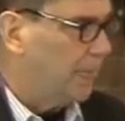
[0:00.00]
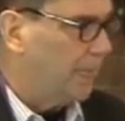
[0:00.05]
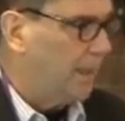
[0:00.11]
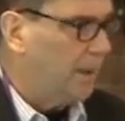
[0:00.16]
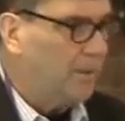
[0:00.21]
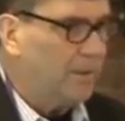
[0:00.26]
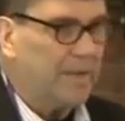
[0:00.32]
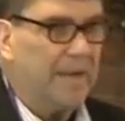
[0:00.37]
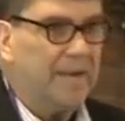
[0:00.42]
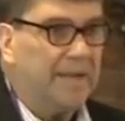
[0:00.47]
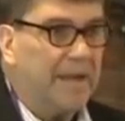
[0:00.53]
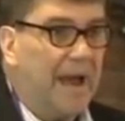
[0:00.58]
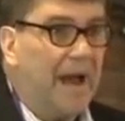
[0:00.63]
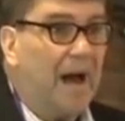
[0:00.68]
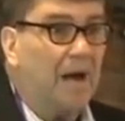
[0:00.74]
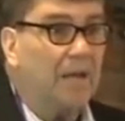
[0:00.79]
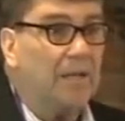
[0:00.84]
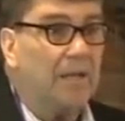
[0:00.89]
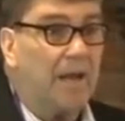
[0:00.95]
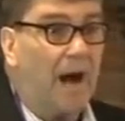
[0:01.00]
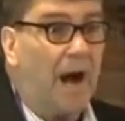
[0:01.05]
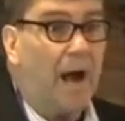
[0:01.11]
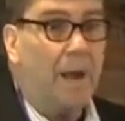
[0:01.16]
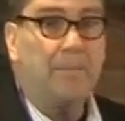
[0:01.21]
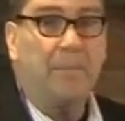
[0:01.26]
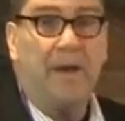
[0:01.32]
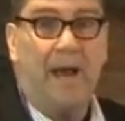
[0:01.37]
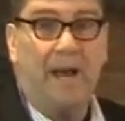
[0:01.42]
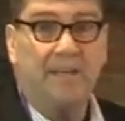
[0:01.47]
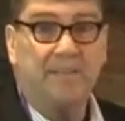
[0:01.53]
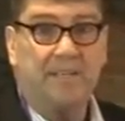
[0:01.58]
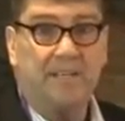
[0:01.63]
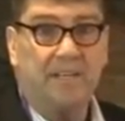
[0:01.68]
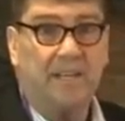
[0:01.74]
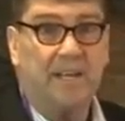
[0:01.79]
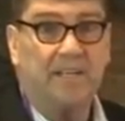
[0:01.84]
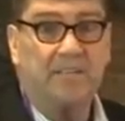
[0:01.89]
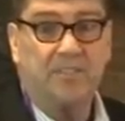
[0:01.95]
Okay, now like iPads,
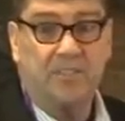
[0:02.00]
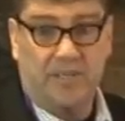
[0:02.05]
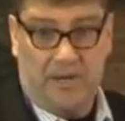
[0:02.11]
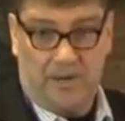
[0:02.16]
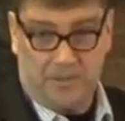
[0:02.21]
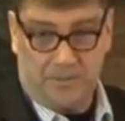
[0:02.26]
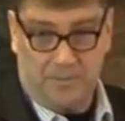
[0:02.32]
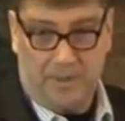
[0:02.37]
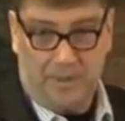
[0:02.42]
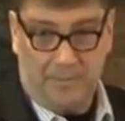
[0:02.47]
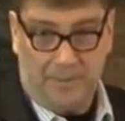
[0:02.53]
eh, that scares me.